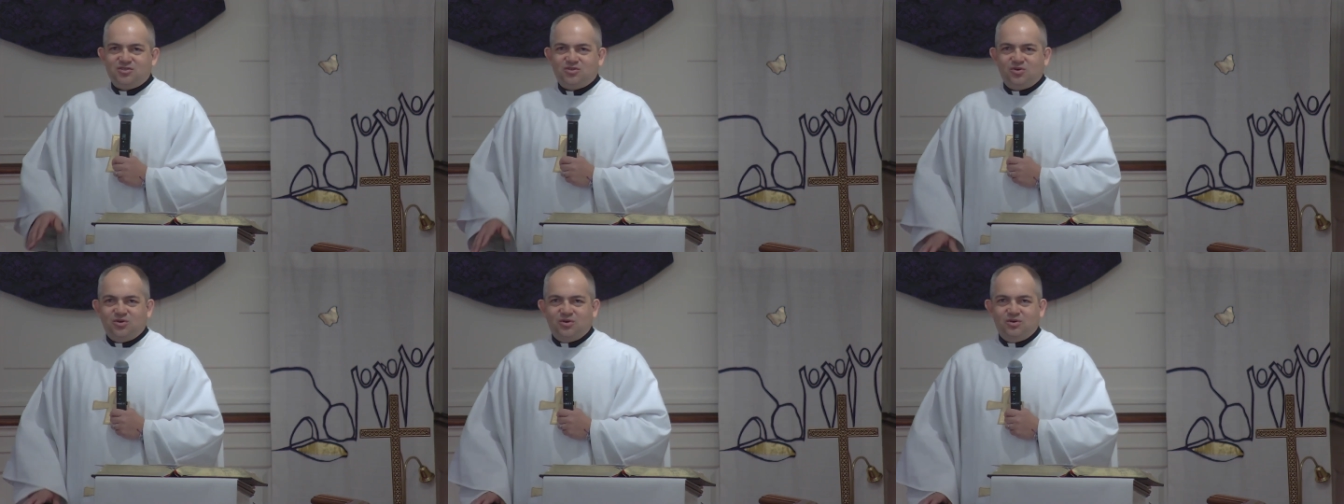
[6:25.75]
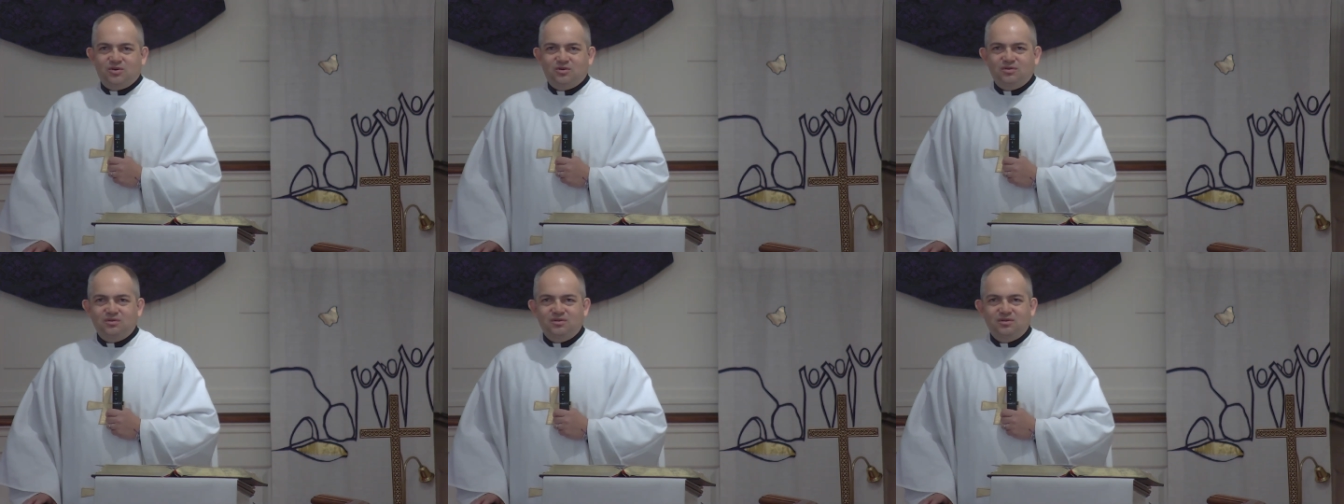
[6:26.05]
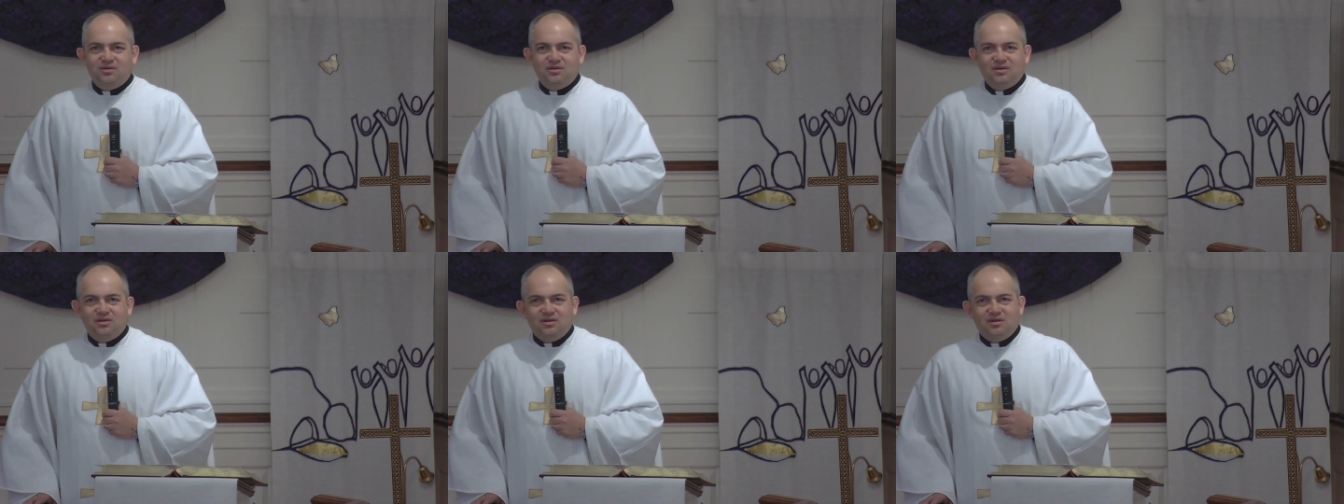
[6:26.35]
school
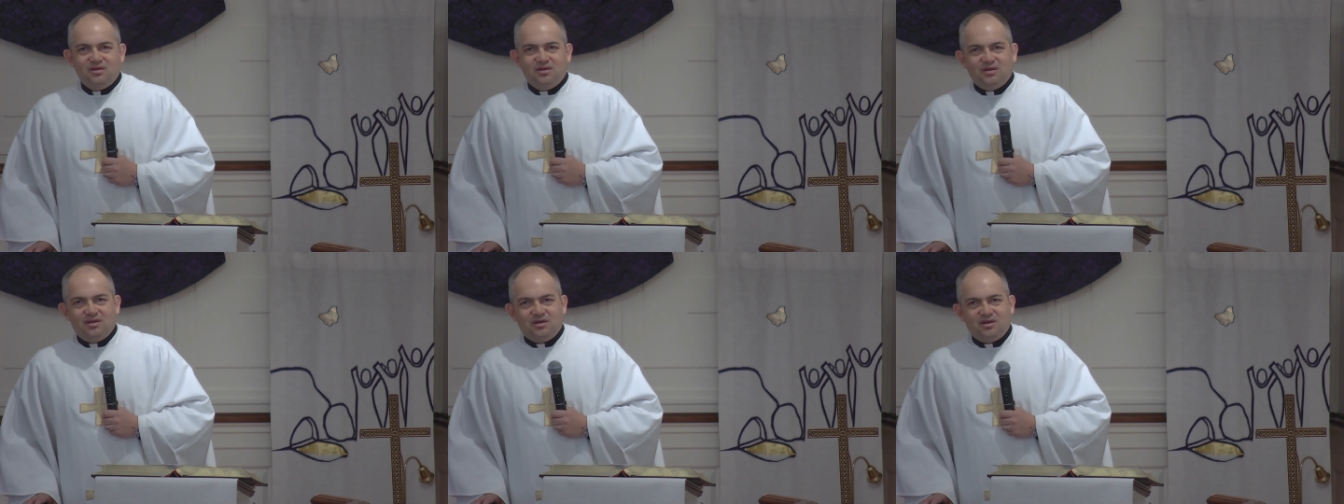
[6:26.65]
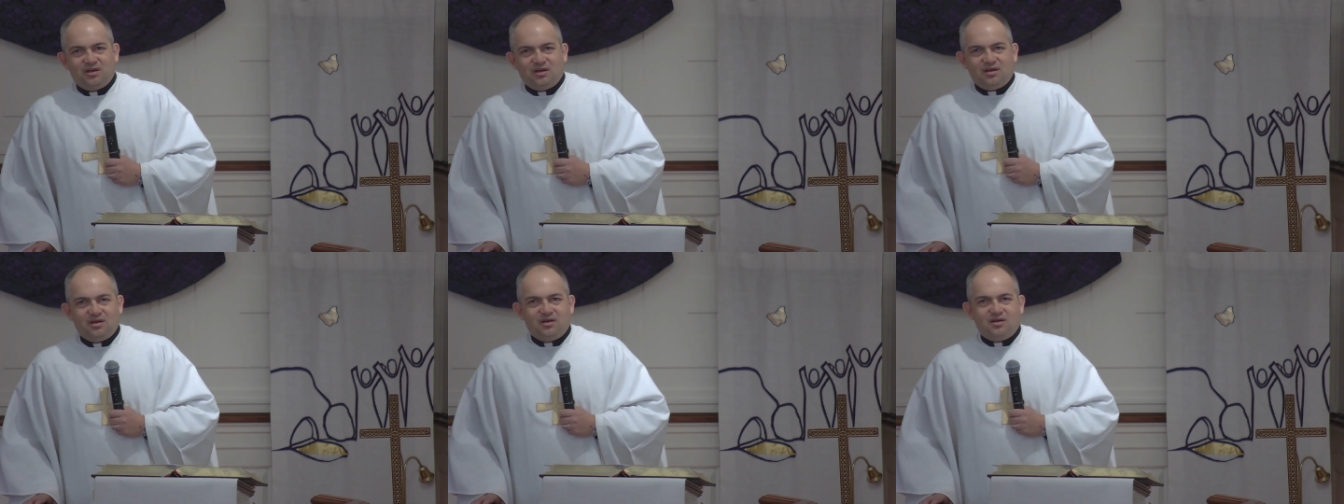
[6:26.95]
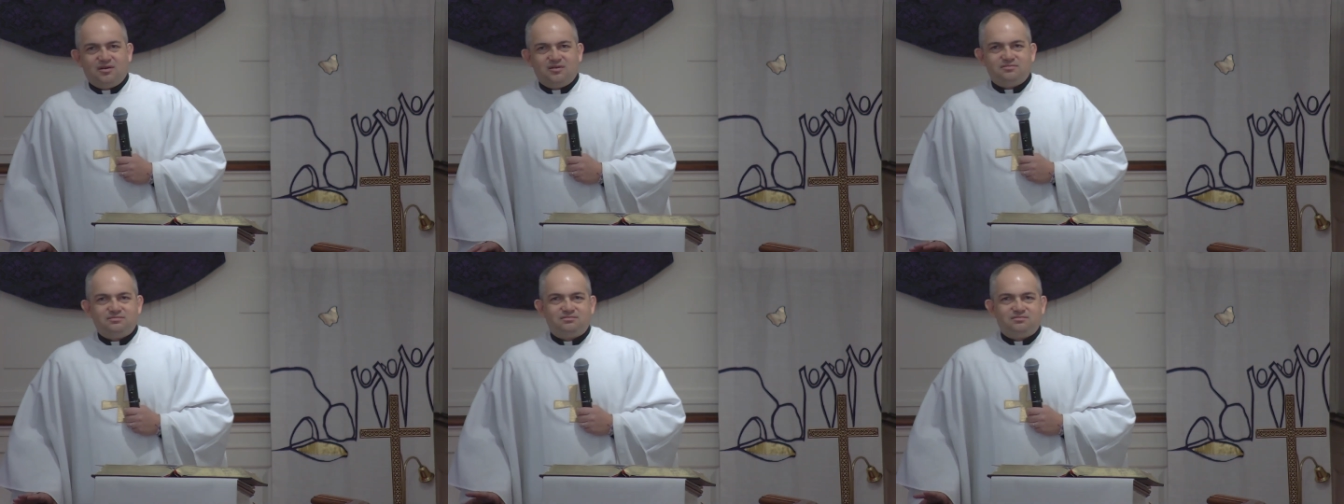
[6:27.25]

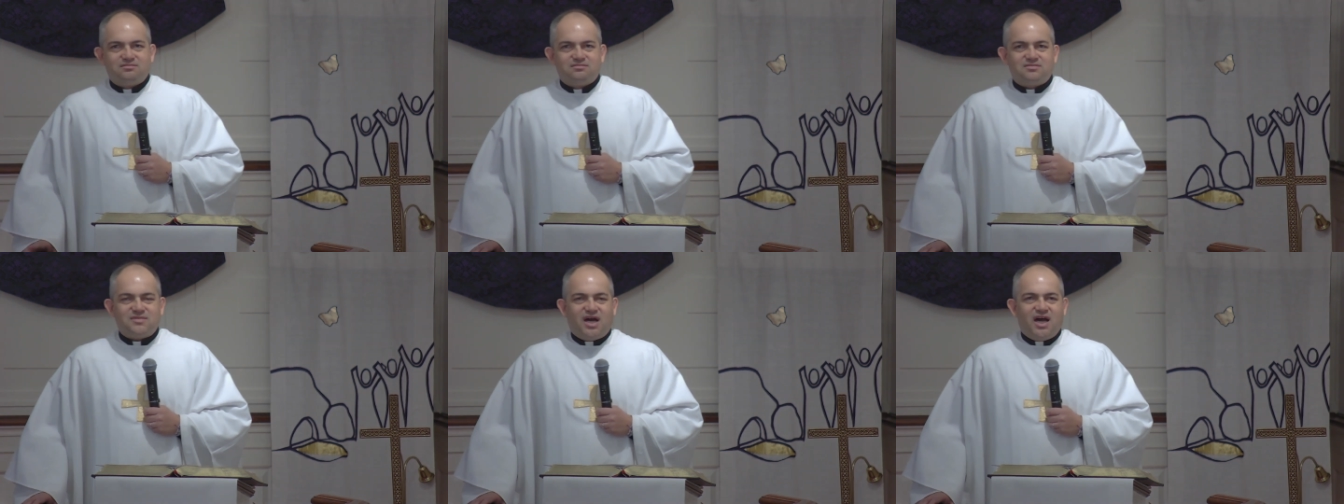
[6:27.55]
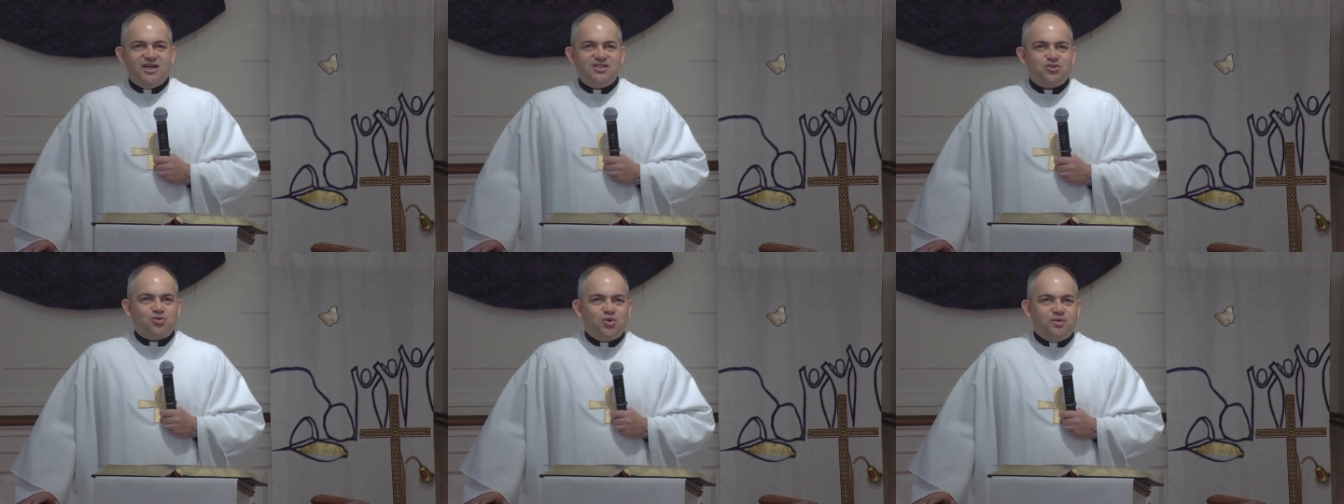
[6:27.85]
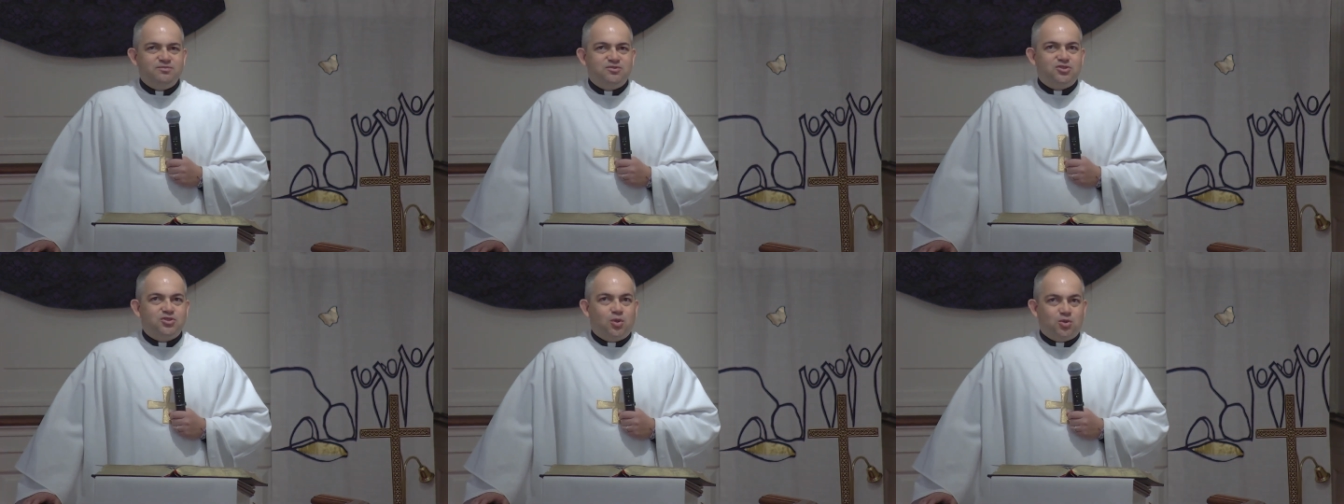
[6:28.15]
um, ice
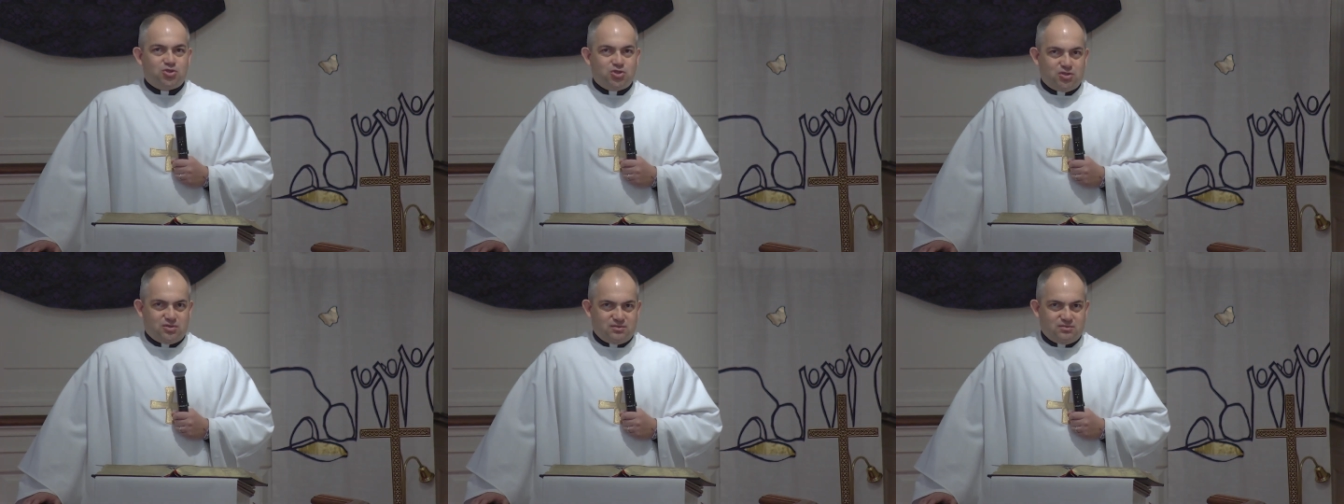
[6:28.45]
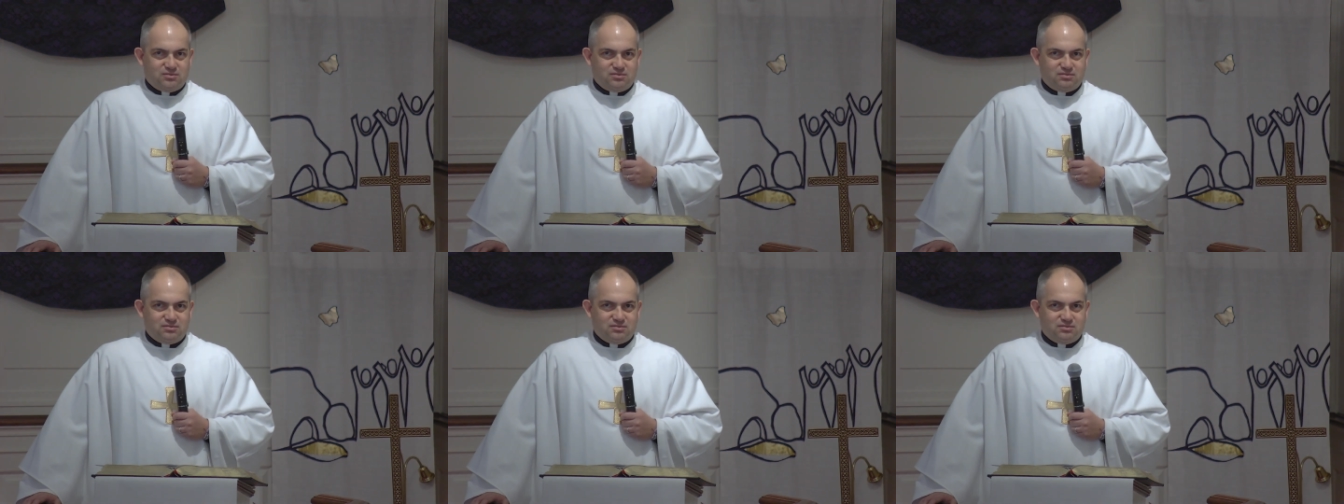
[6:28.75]
cream social.